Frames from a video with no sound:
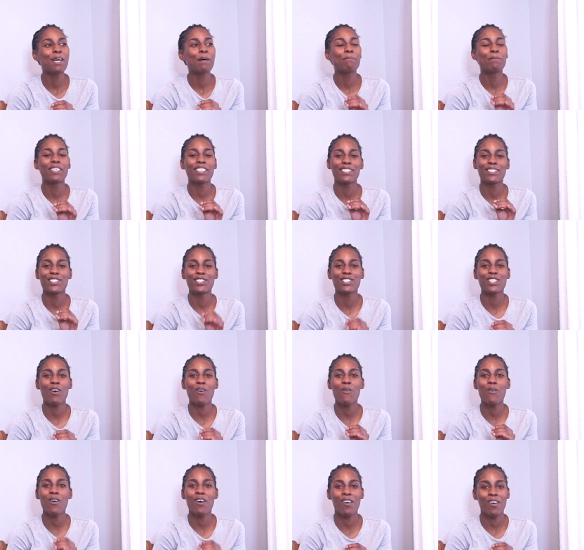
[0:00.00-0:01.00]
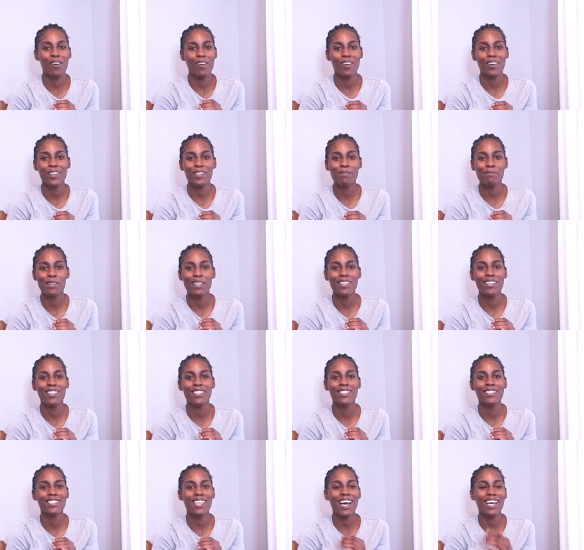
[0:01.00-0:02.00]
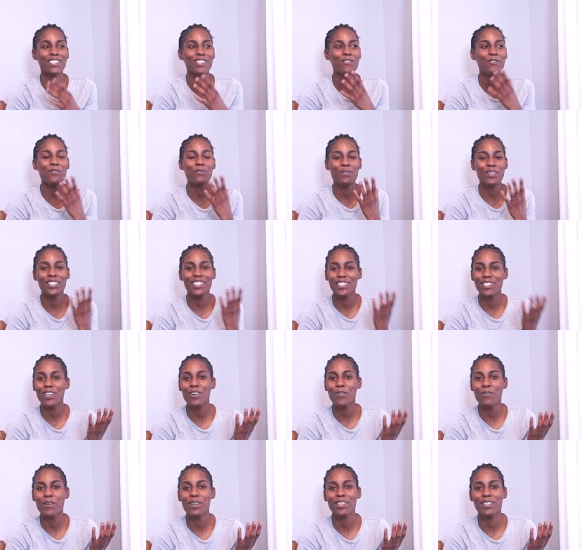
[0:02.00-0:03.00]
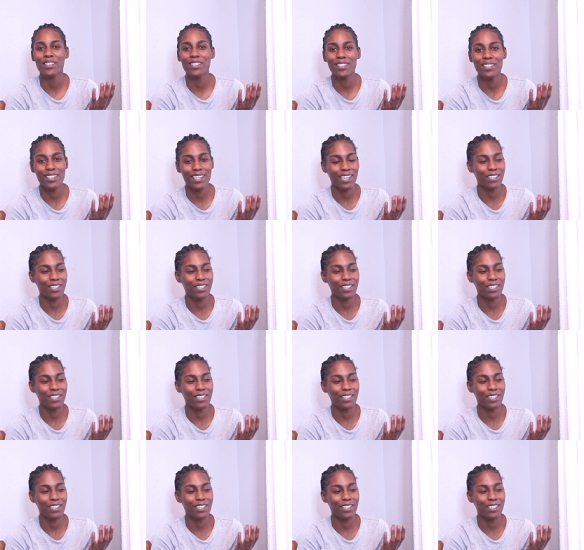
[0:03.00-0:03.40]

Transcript: but it's so hard because I don't really know where to look.